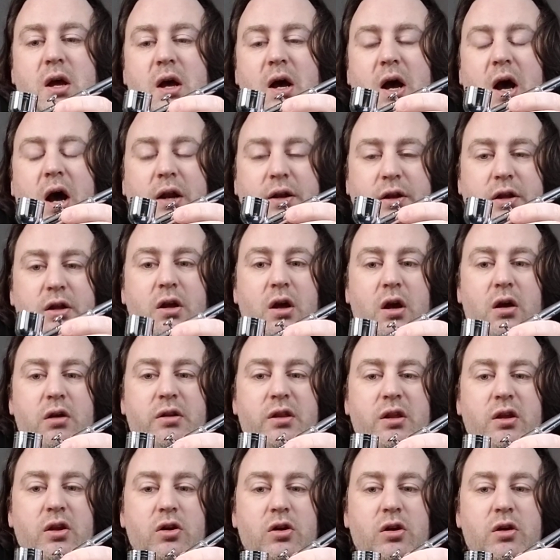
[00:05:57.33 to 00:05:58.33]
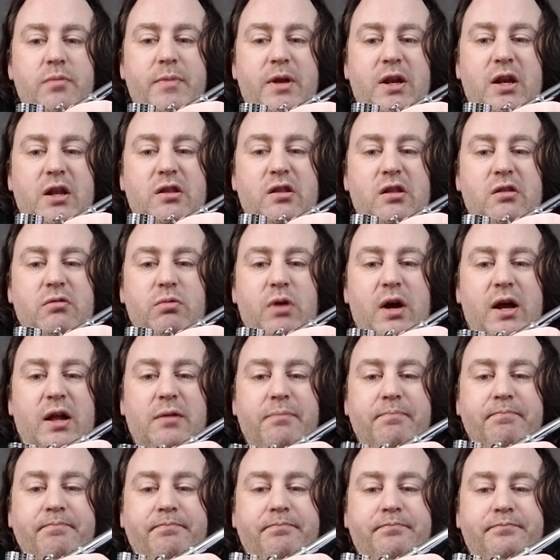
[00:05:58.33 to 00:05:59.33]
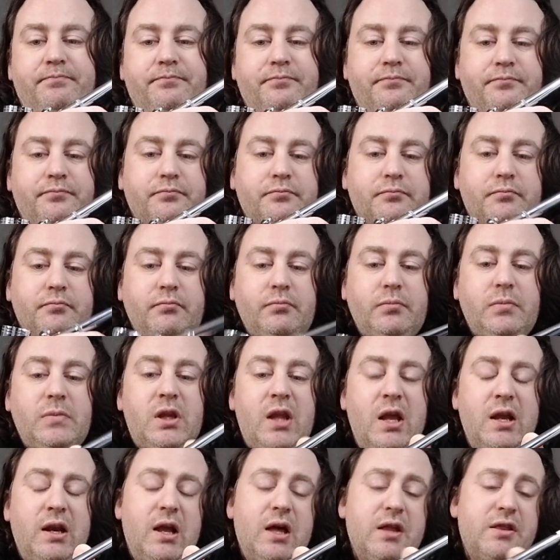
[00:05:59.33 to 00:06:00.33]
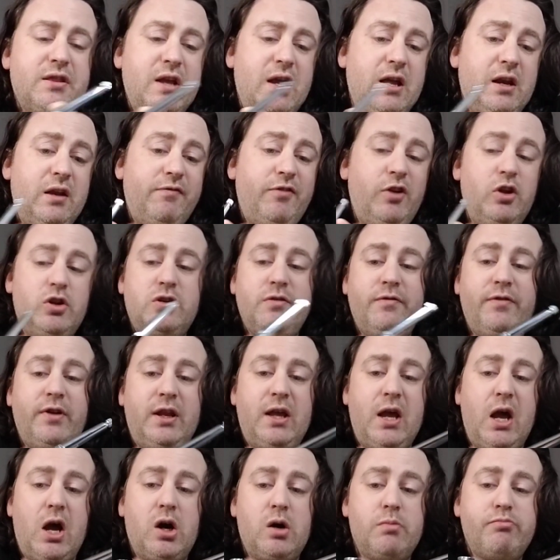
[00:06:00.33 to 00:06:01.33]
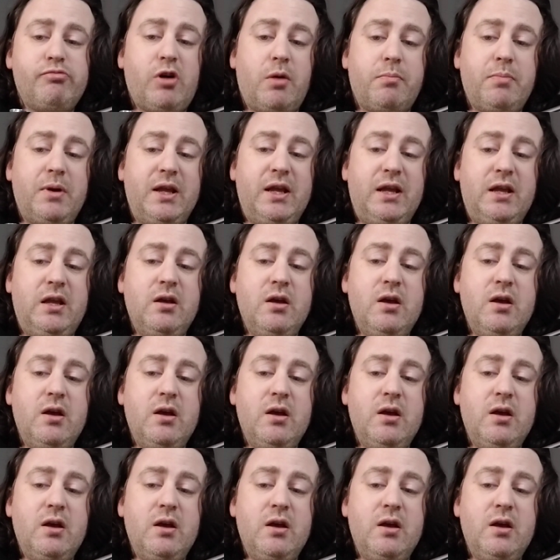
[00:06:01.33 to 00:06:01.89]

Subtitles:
undercoating your minis as well. And like I say, in a future video I'll probably